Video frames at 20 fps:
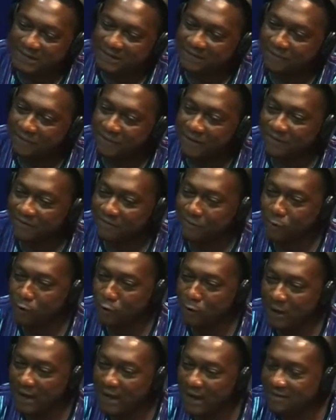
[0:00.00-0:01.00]
different
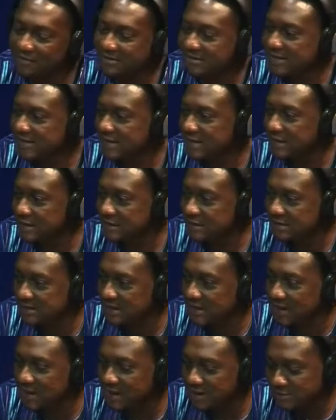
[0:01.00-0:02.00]
fora, I've said it,
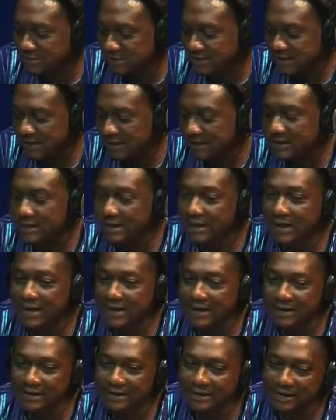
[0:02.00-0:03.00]
and I'll say it
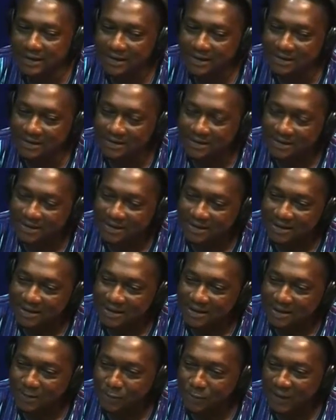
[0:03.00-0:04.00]
here again.
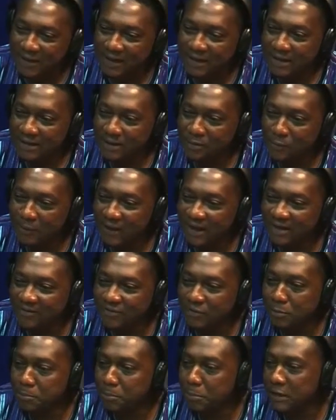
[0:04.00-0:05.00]
We
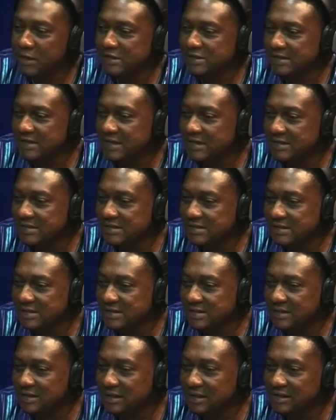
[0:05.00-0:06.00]
have a president,
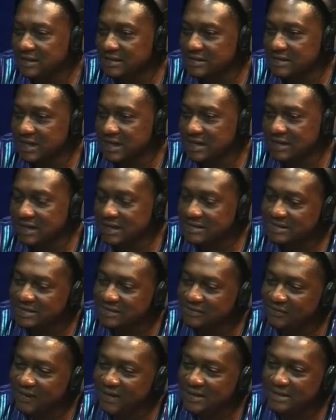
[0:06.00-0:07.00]
you understand, that
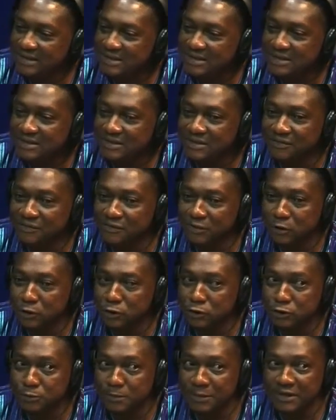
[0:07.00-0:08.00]
is finding it
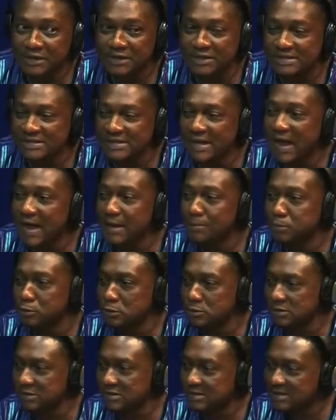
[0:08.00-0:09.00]
difficult to make
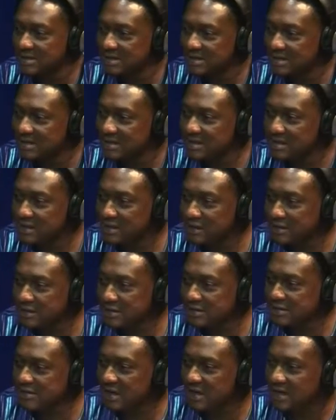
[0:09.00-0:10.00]
disciples, you
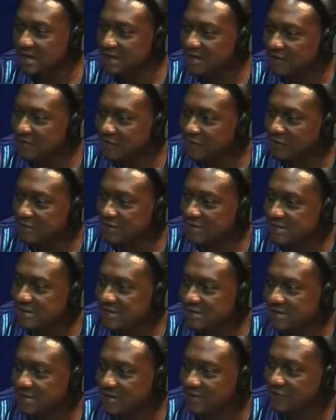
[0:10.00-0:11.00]
understand, of
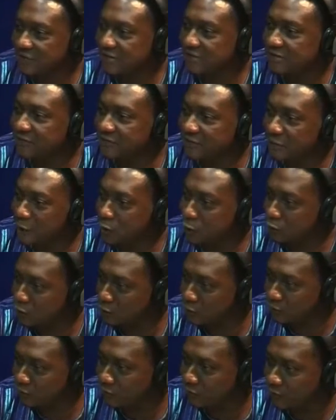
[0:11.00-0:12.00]
his
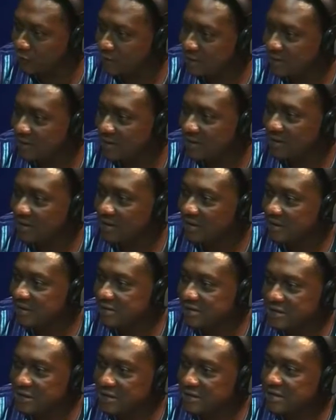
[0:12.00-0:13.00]
philosophy.
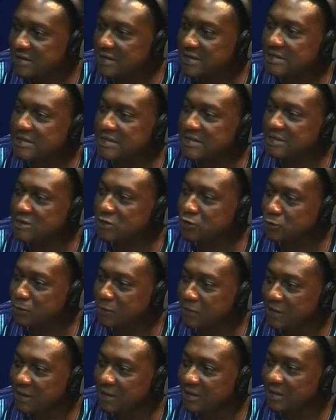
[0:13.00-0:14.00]
It's not easy to
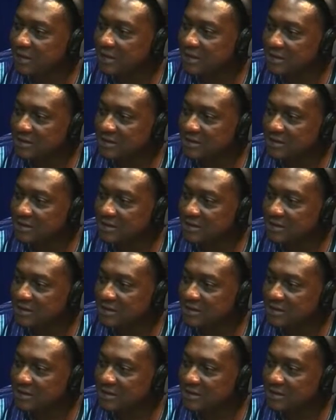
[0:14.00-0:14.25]
be